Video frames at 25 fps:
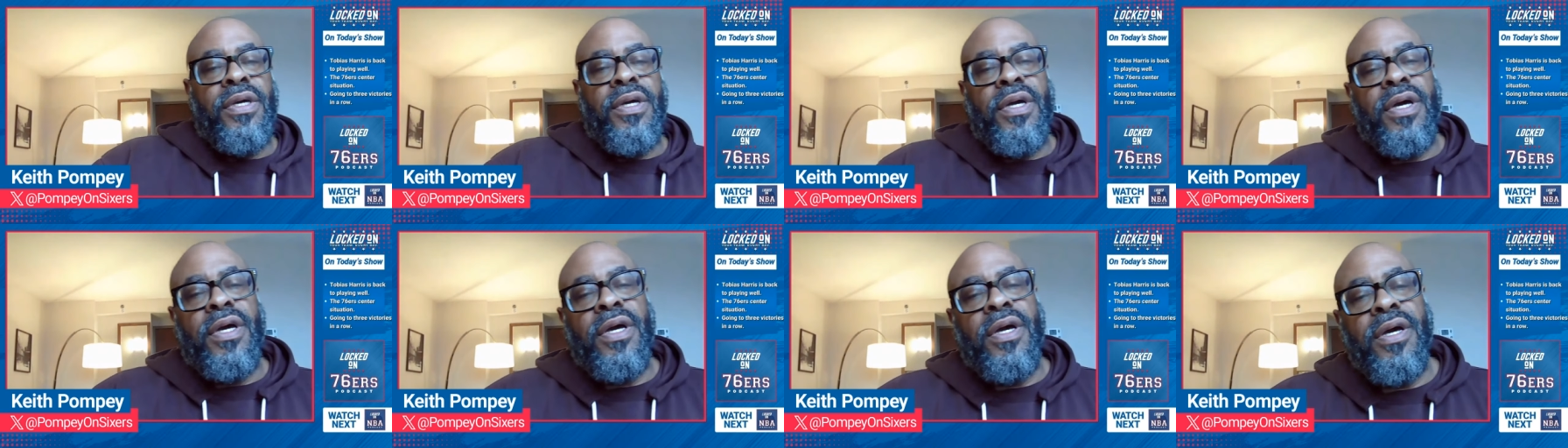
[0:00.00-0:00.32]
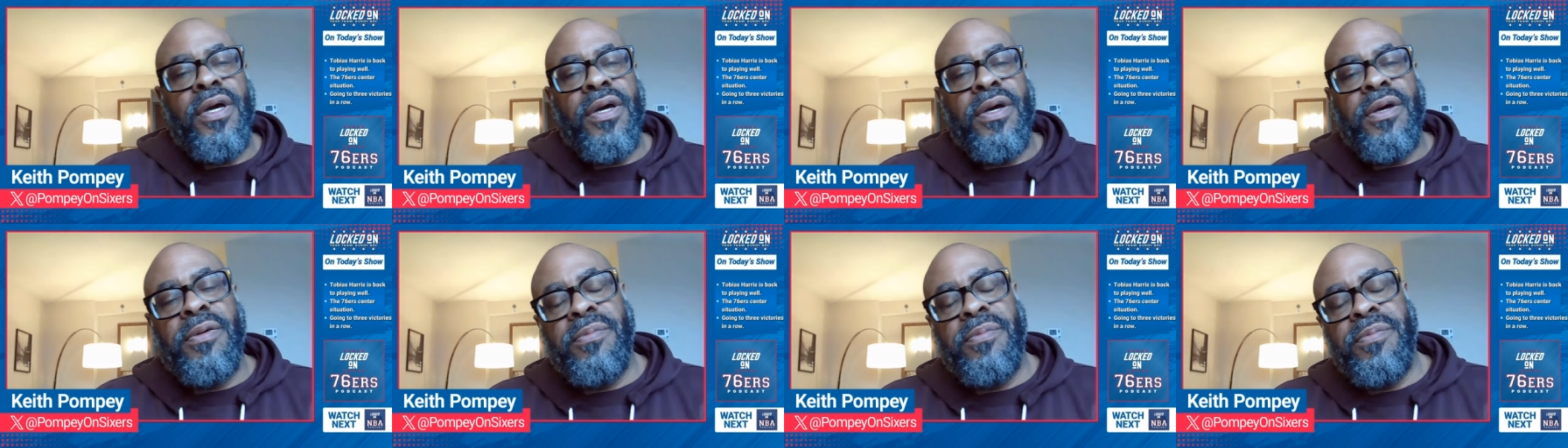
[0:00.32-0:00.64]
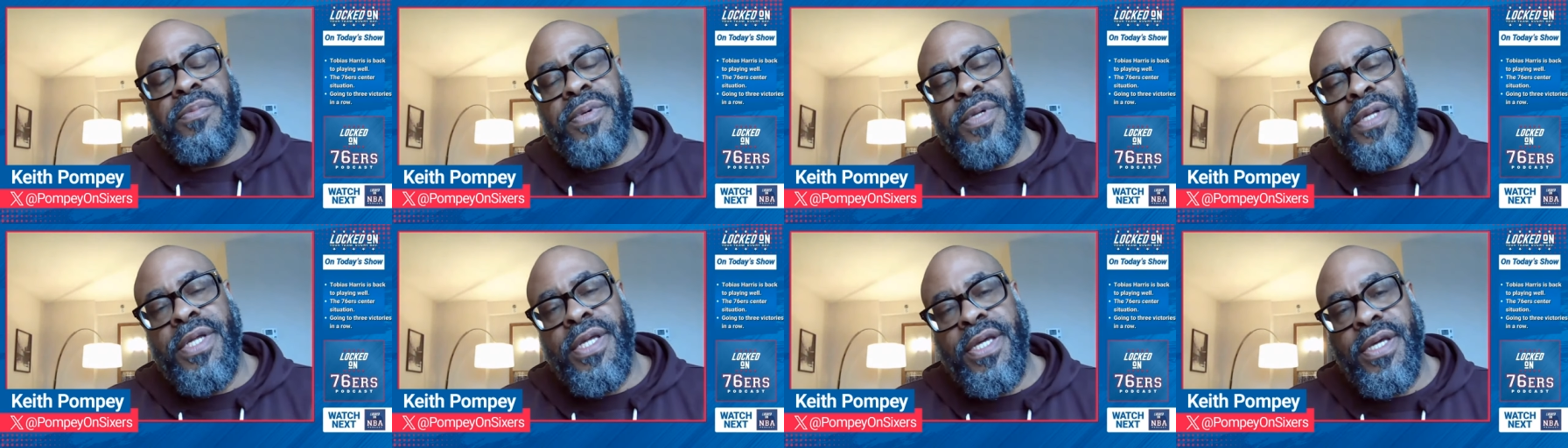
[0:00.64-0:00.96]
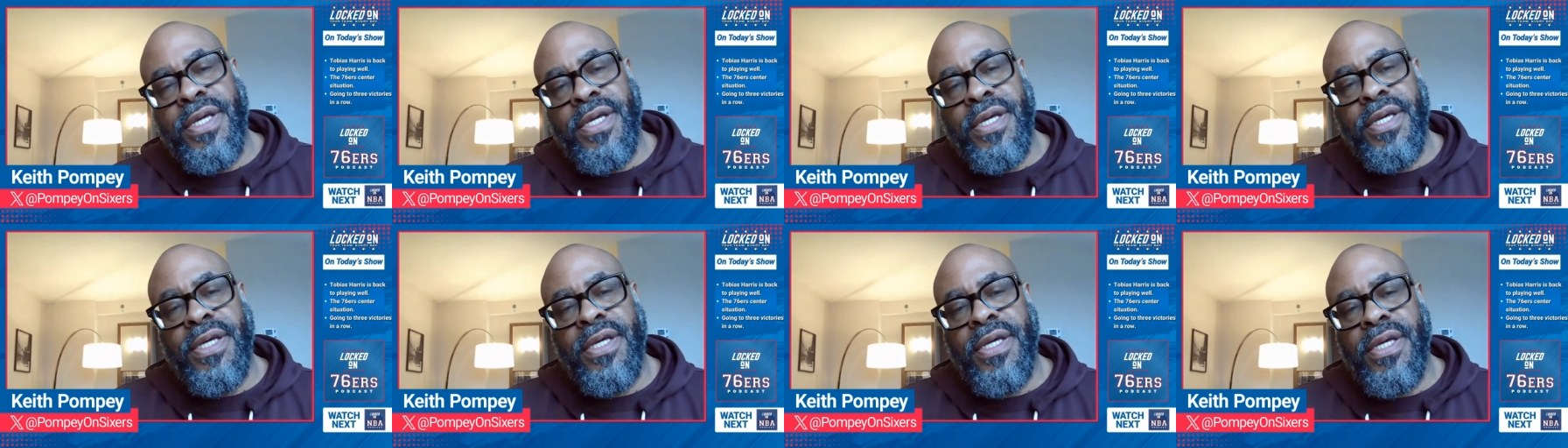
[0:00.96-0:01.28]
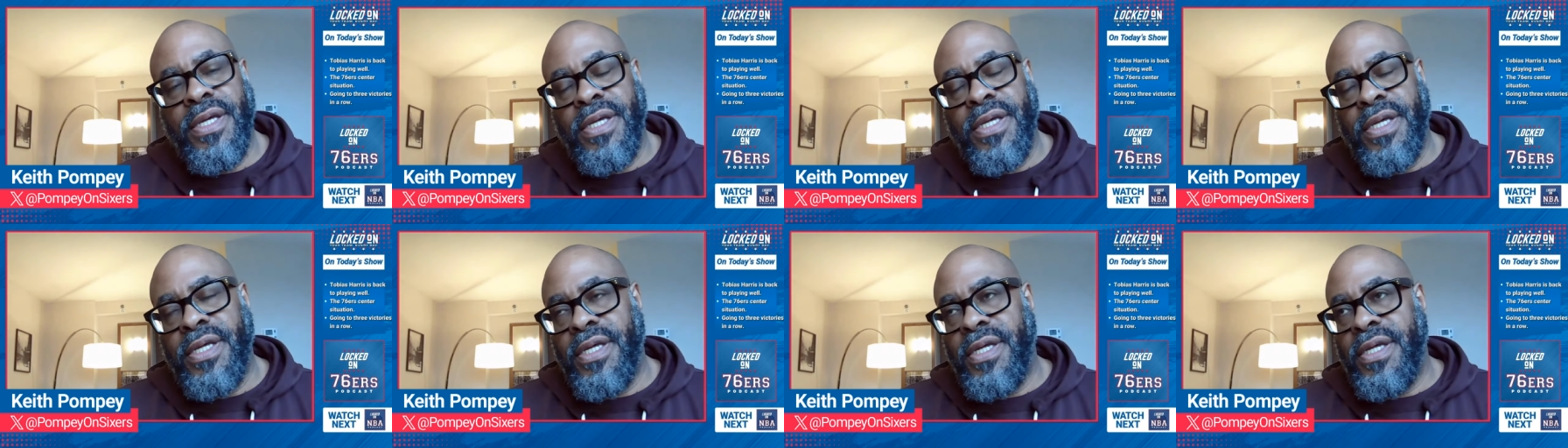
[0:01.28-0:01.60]
Um,
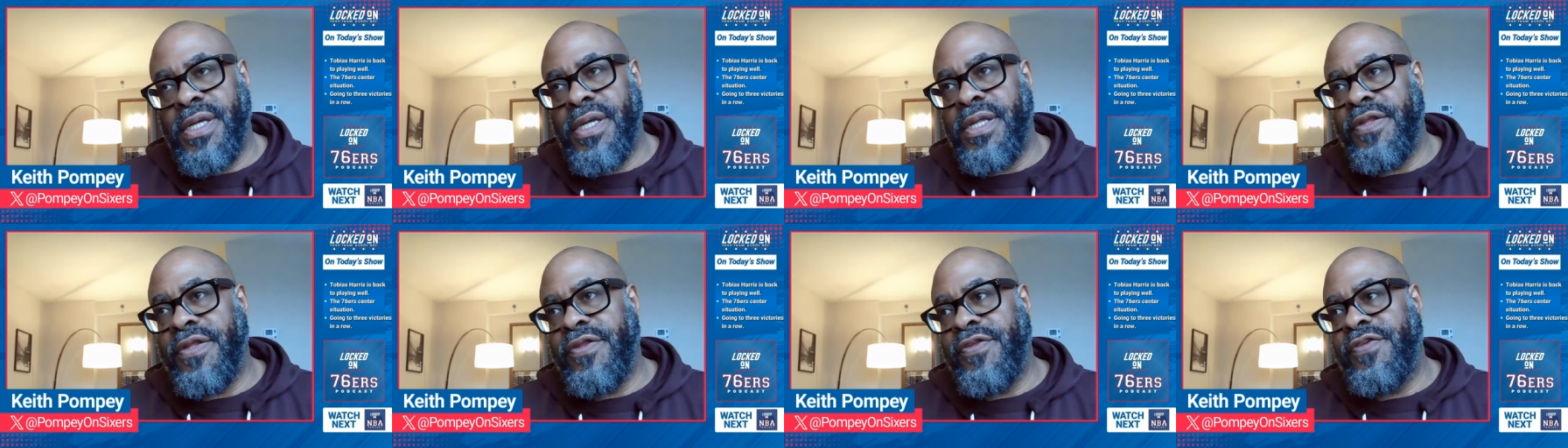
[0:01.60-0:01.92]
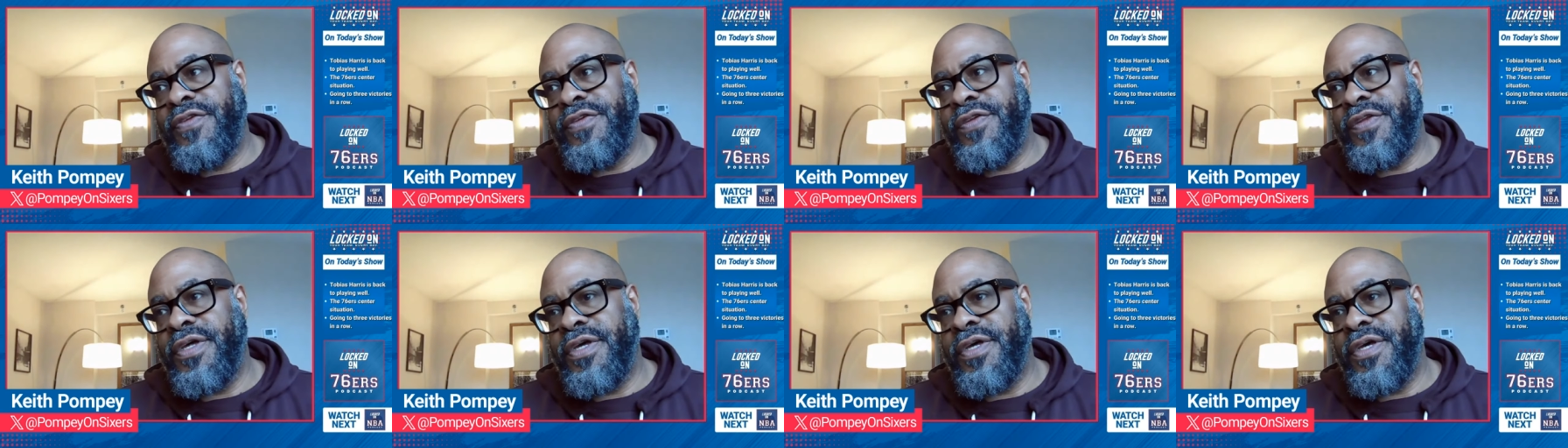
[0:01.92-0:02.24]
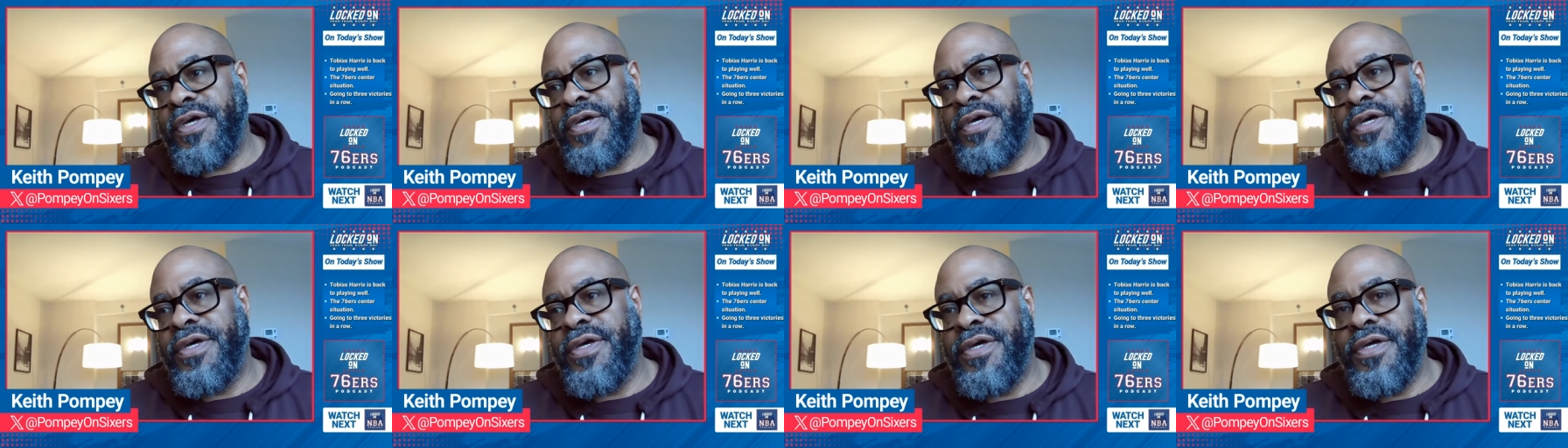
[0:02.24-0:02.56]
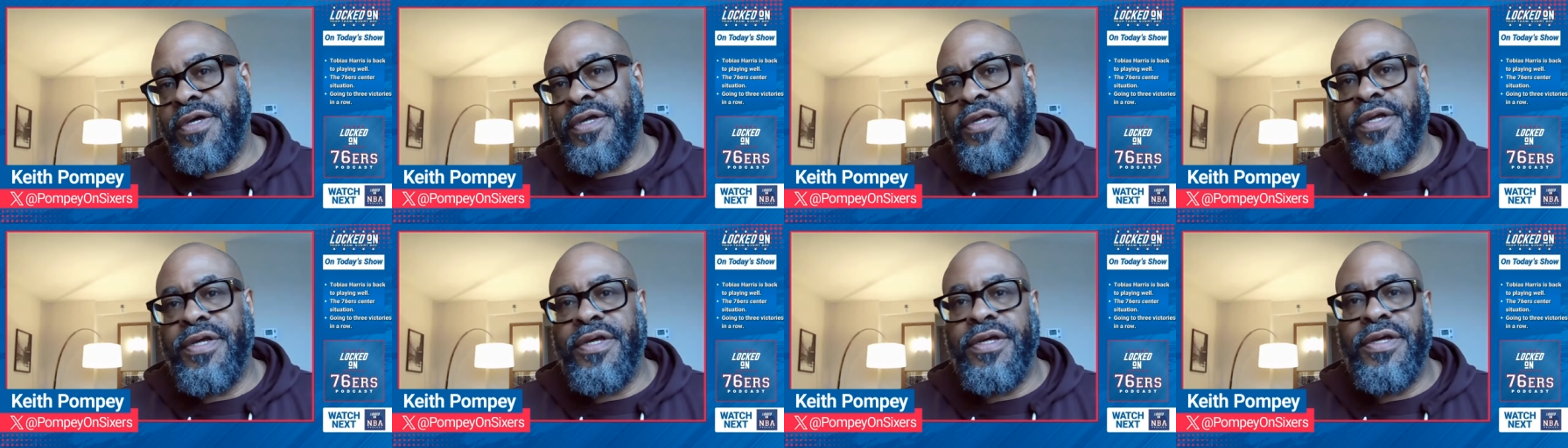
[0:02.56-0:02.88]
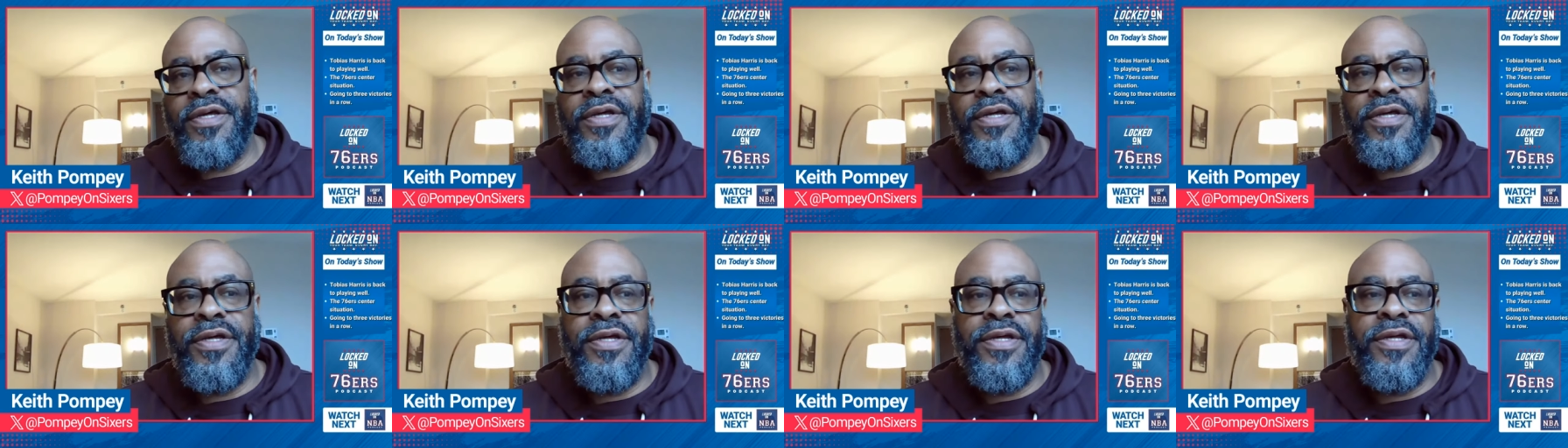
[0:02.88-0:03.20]
it's uh,
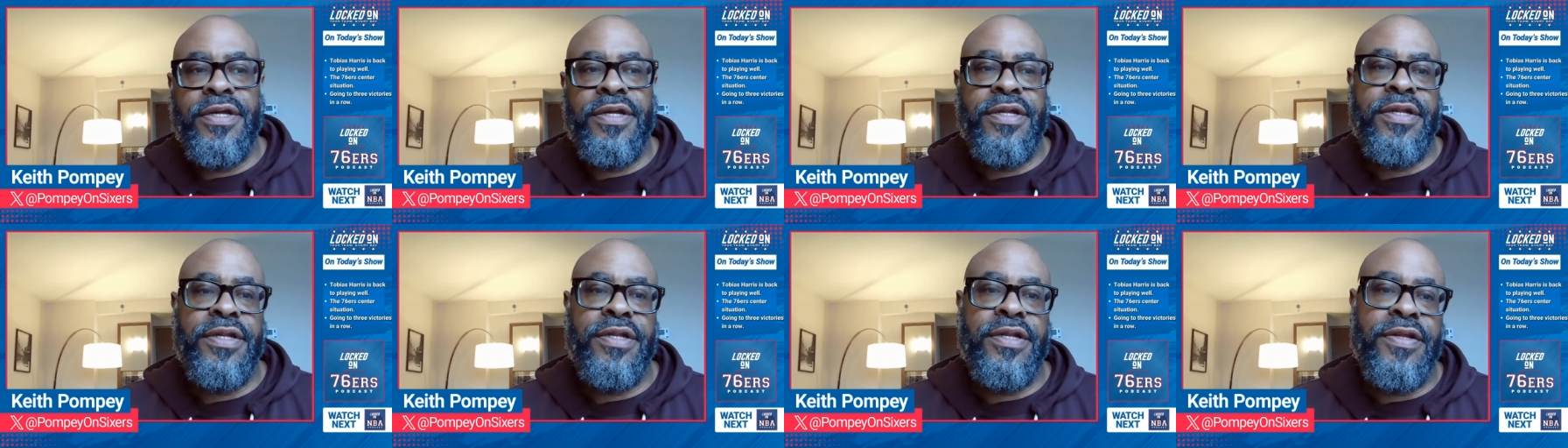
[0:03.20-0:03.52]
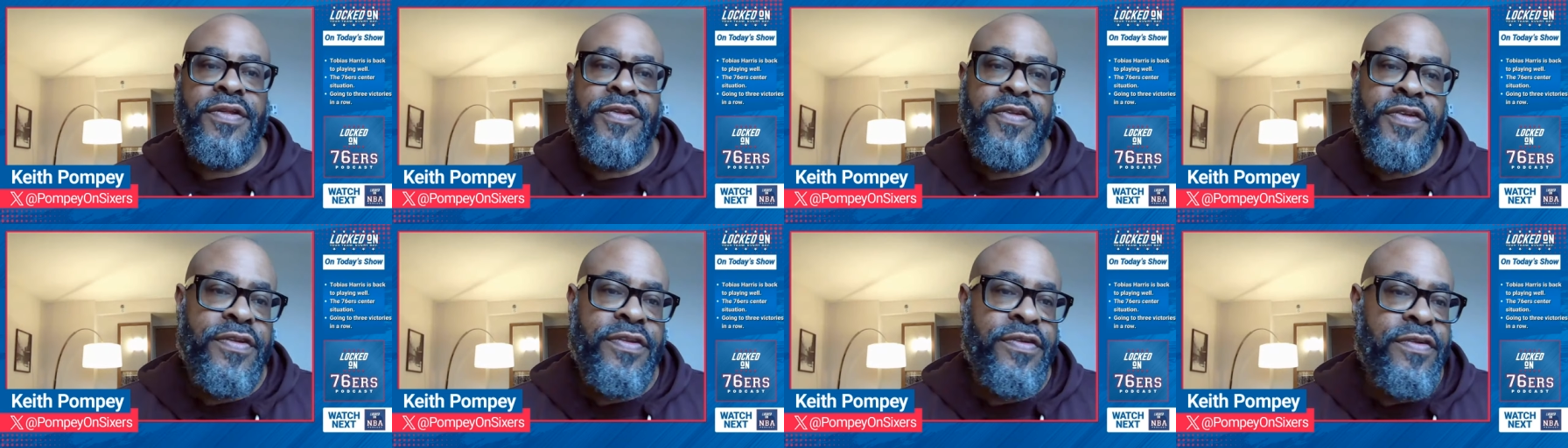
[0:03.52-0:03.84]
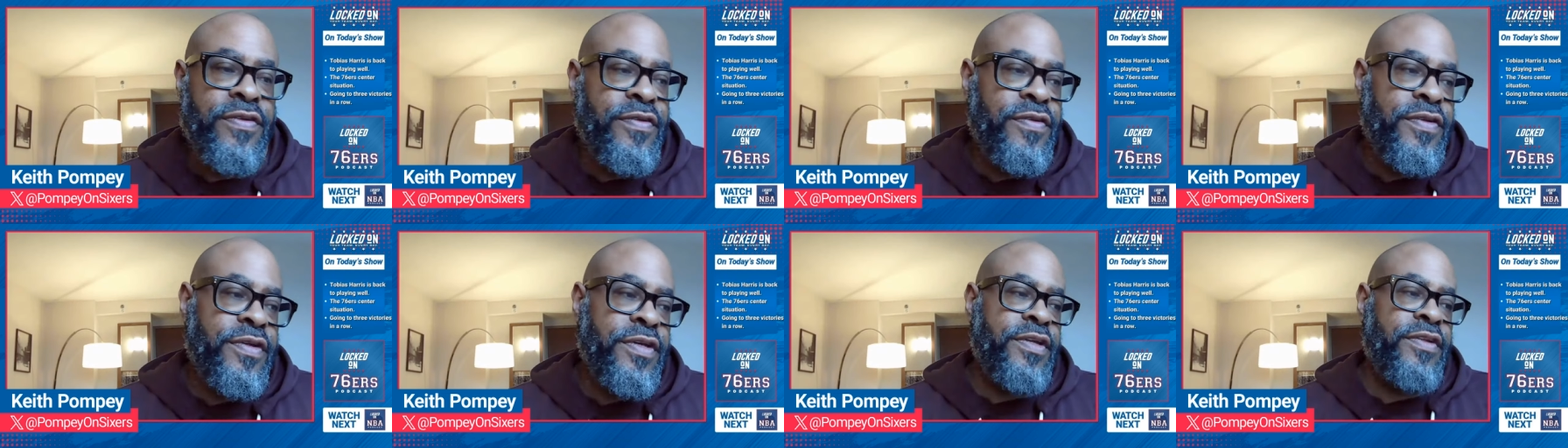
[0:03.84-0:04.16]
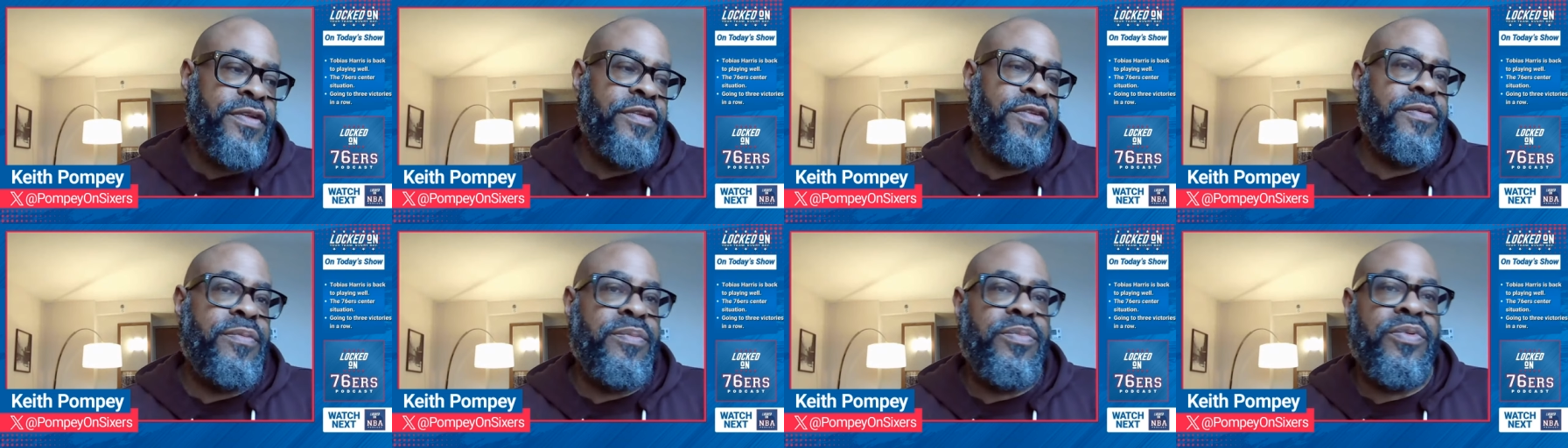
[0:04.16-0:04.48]
the Sixers against